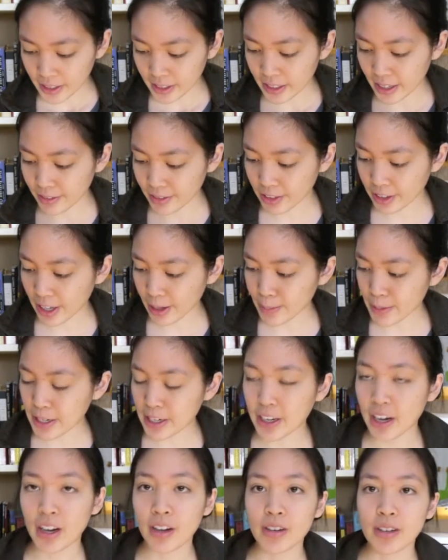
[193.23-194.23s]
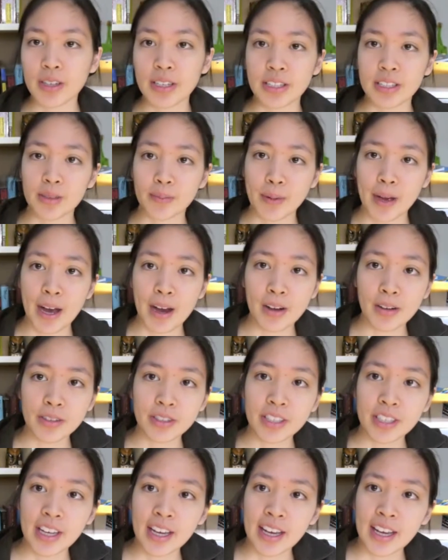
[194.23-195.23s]
Never Let Me Go is about
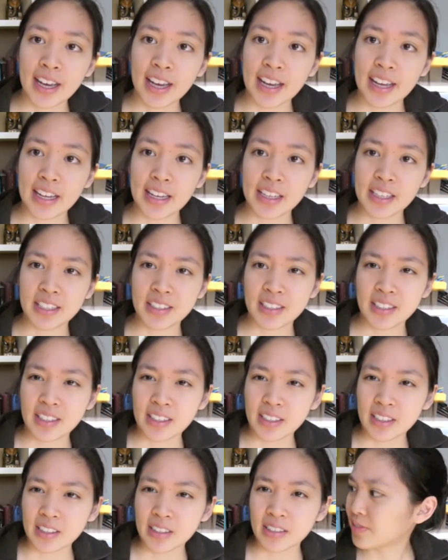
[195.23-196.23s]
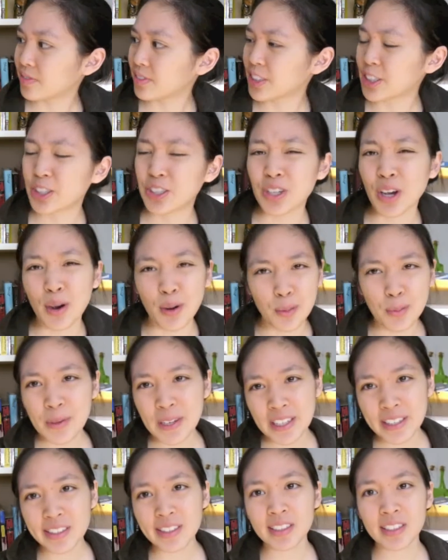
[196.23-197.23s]
a
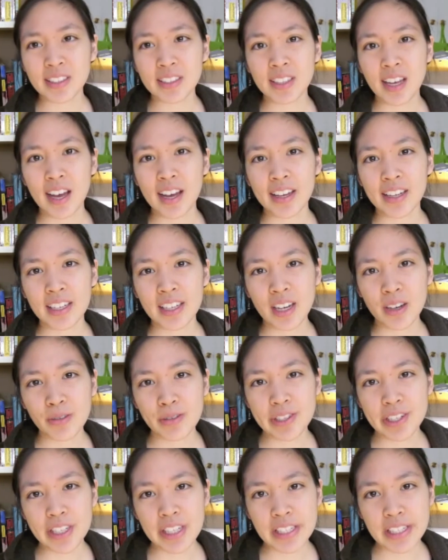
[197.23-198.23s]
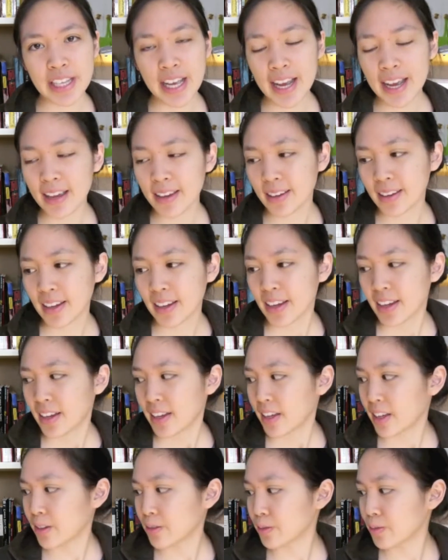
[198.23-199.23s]
utopian society, I want to say,
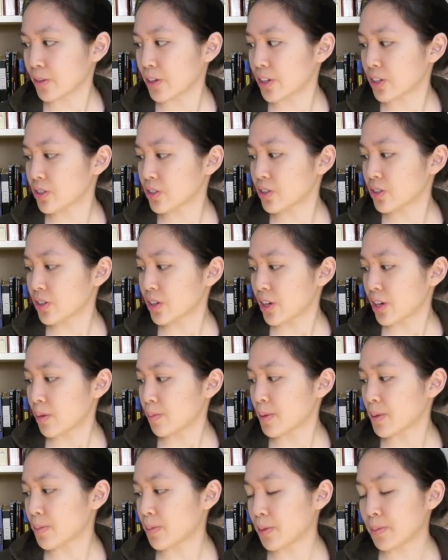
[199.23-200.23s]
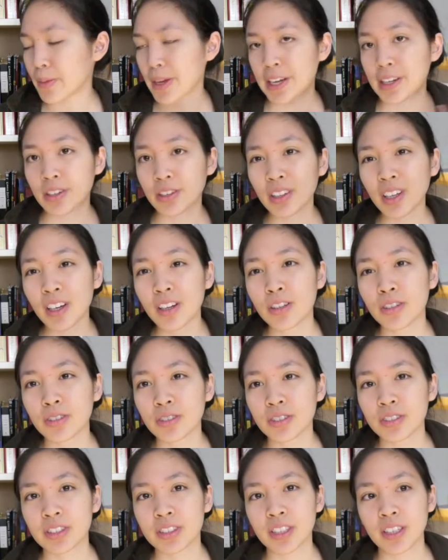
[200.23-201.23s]
in which people make
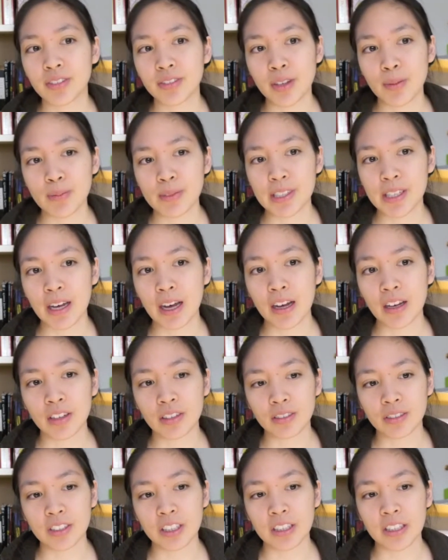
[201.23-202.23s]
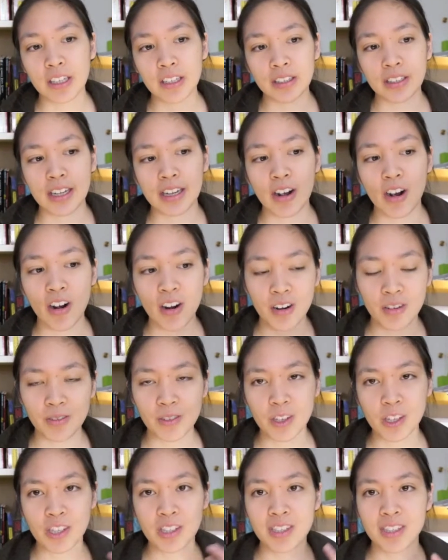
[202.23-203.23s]
clones of themselves and then they
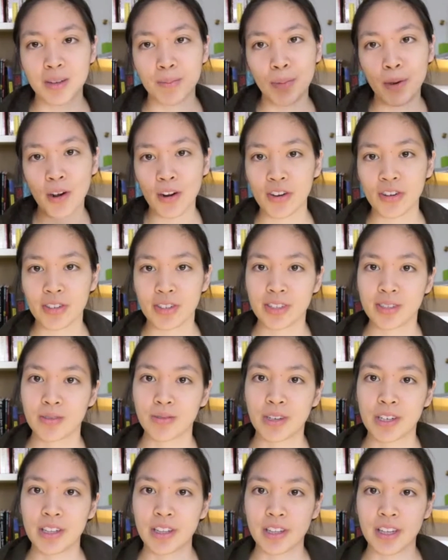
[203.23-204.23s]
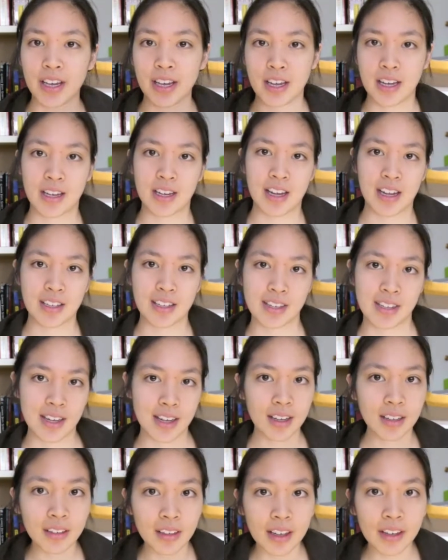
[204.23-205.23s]
harvest the parts when they get
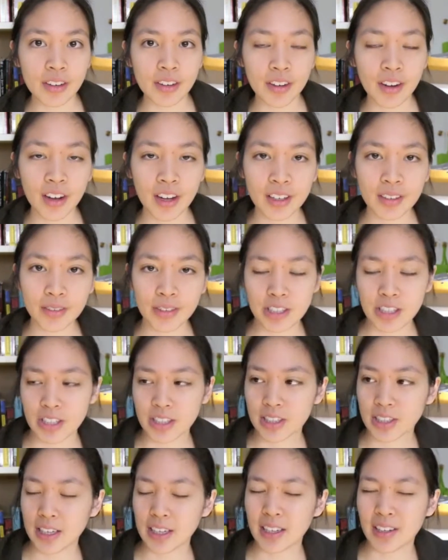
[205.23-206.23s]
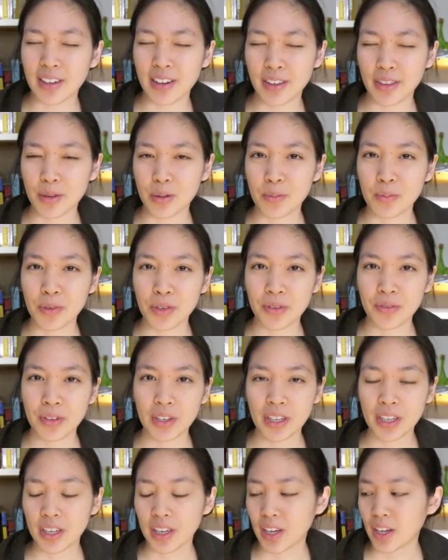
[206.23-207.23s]
sick later on, which is like another
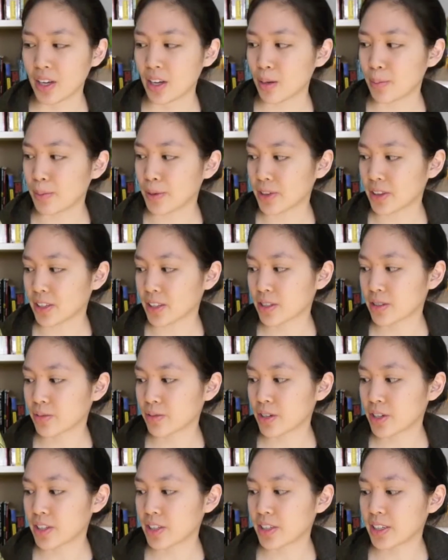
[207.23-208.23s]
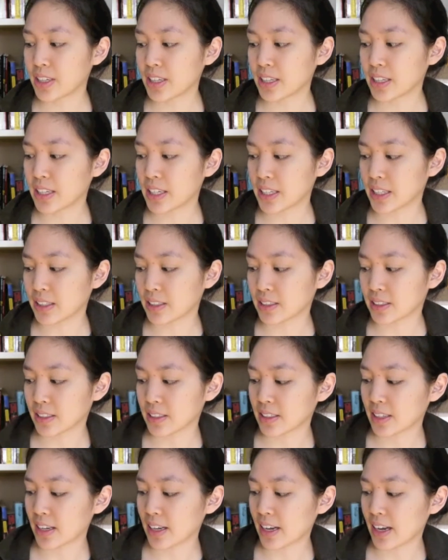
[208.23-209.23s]
movie, but this one is
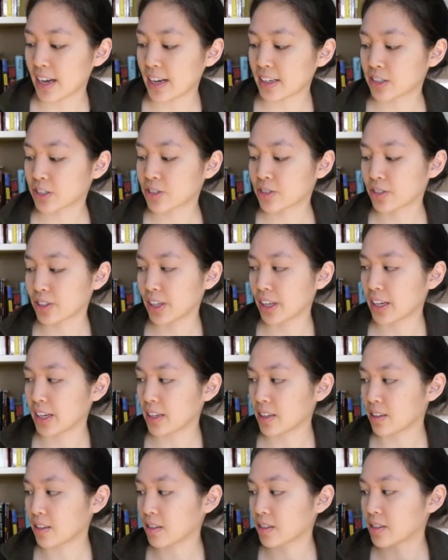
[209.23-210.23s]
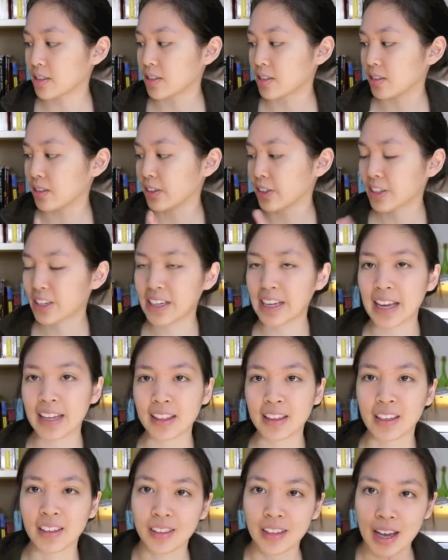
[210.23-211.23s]
actually looking at
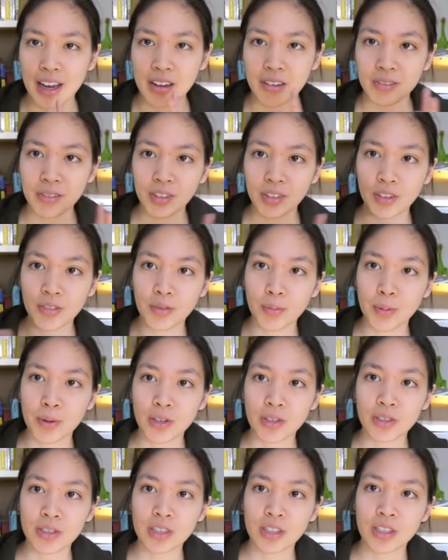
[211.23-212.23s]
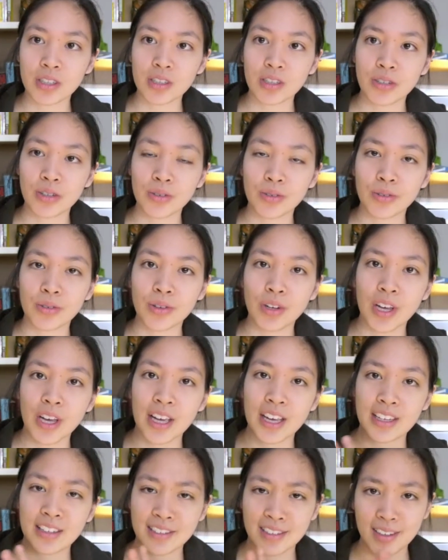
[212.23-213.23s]
the life of a person who
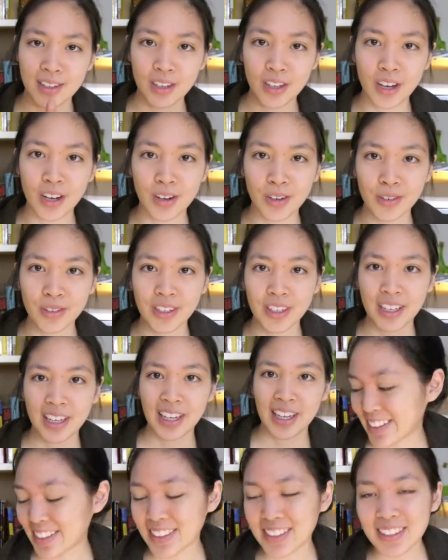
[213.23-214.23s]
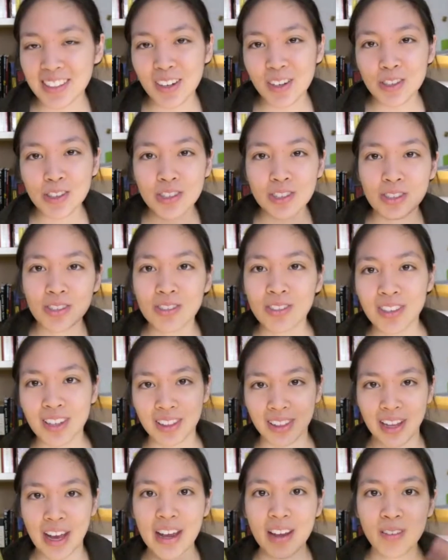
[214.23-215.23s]
is a clone. It just goes through the
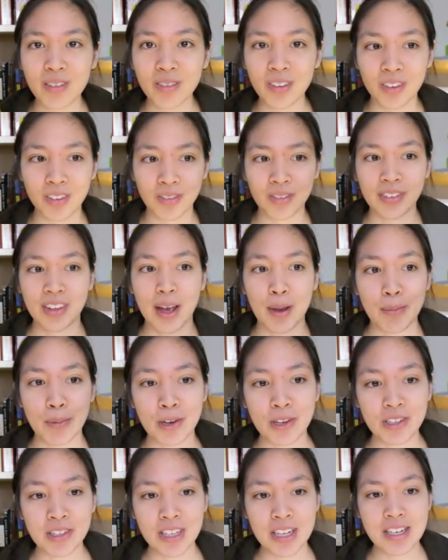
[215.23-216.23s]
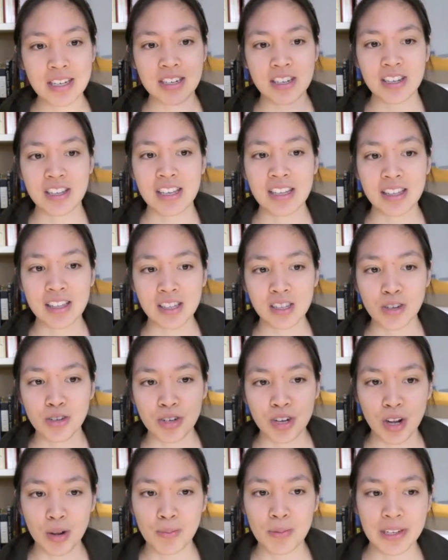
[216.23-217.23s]
life of that person in this
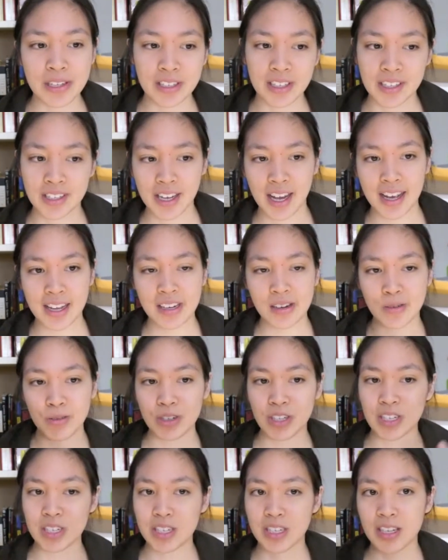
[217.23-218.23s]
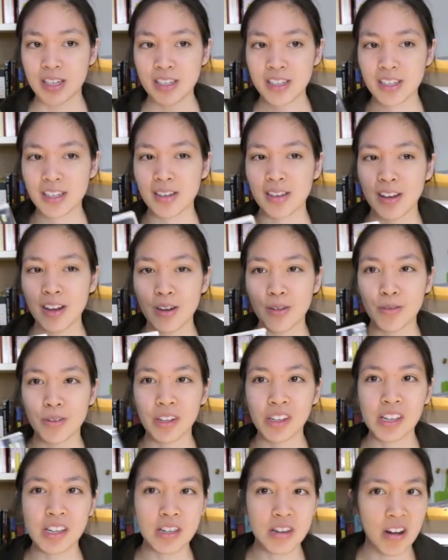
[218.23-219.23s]
utopian society, which is such a
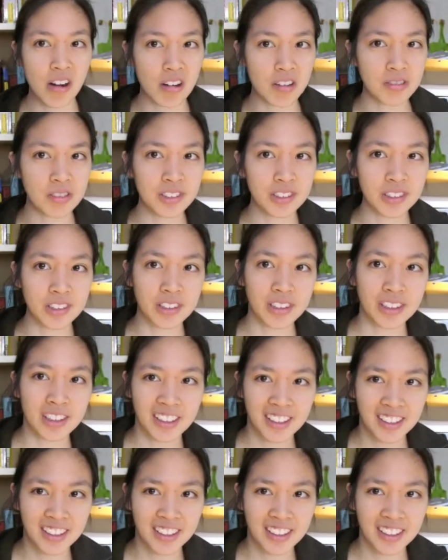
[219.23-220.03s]
really novel